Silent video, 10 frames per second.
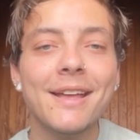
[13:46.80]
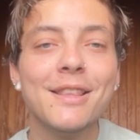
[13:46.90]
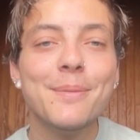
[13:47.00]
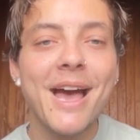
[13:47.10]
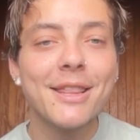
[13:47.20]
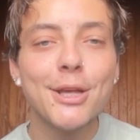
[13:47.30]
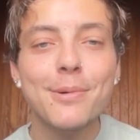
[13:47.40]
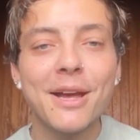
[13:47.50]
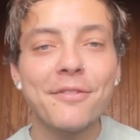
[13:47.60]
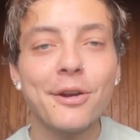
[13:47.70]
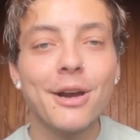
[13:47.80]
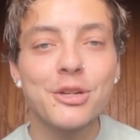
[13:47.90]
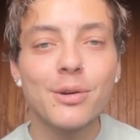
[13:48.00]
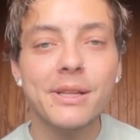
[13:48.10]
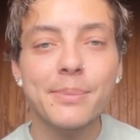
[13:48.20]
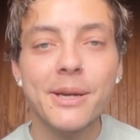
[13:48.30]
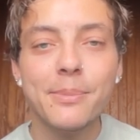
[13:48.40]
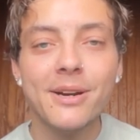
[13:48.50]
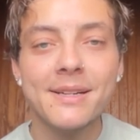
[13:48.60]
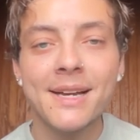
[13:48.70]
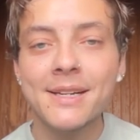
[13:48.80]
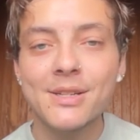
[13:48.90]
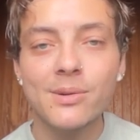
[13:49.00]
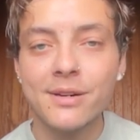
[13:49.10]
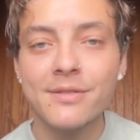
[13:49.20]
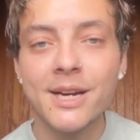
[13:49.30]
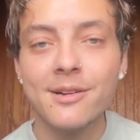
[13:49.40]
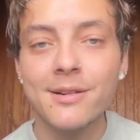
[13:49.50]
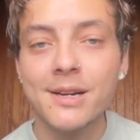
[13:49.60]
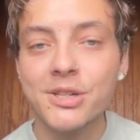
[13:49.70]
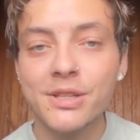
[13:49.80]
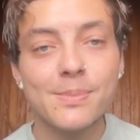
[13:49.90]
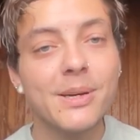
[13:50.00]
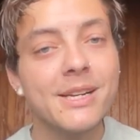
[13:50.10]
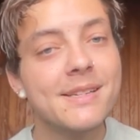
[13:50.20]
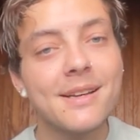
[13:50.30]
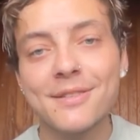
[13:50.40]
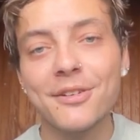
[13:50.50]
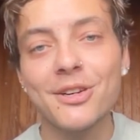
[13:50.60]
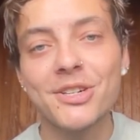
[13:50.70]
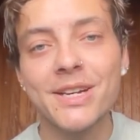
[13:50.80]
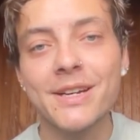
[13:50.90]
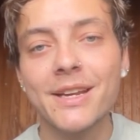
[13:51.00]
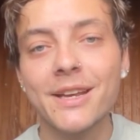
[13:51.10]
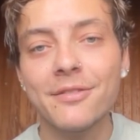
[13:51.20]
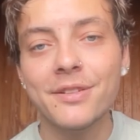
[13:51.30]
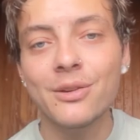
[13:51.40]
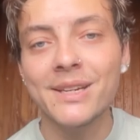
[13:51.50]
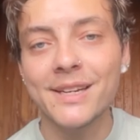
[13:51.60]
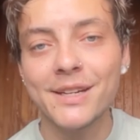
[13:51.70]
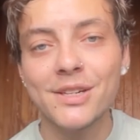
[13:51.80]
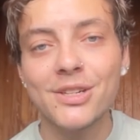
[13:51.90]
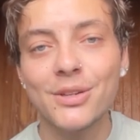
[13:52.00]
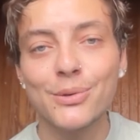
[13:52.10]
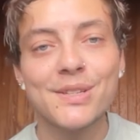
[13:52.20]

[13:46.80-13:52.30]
the bathroom, I forgot toilet paper and any sort of decorations, but it does function if you need it to.